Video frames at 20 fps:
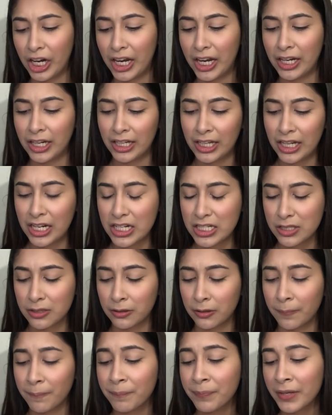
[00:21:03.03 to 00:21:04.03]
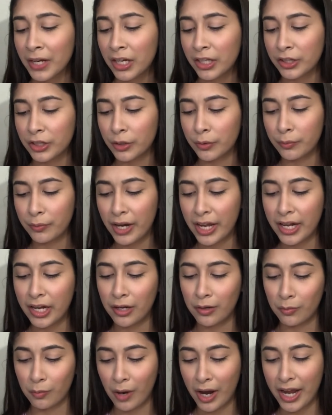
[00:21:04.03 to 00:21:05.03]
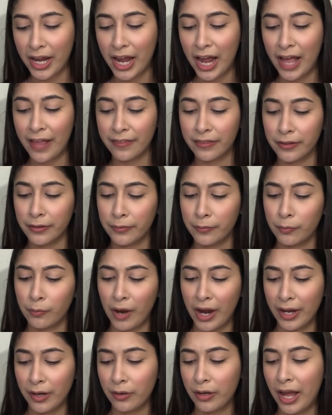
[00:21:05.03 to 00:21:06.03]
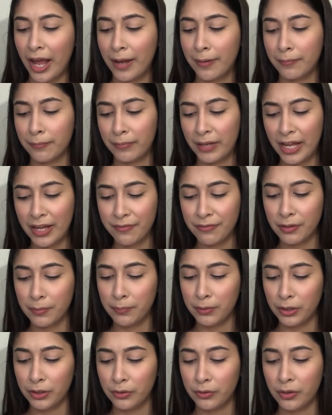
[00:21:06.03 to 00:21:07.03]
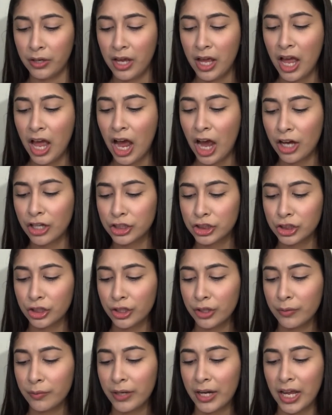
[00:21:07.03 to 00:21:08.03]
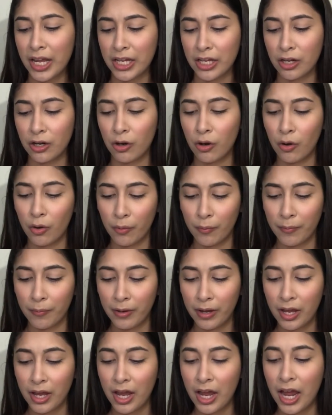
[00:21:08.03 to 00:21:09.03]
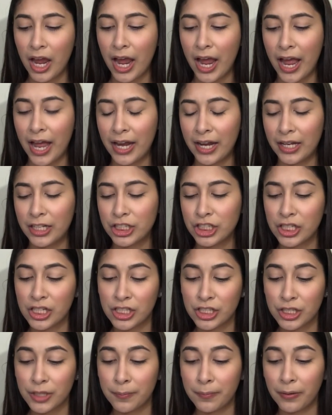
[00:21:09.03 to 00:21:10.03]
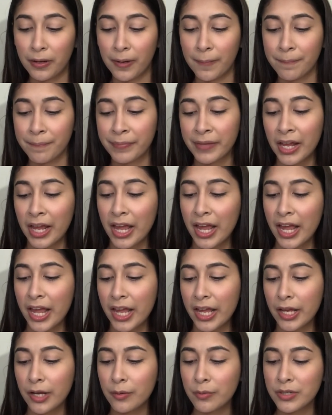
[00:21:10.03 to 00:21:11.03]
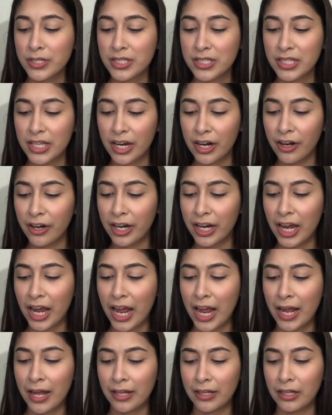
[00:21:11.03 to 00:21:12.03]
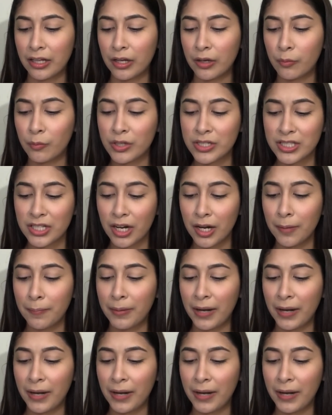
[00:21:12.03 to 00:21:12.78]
in Kingsville. The red and white and the white and navy blue. I'll show you when I get home. And then she put, hey, was there a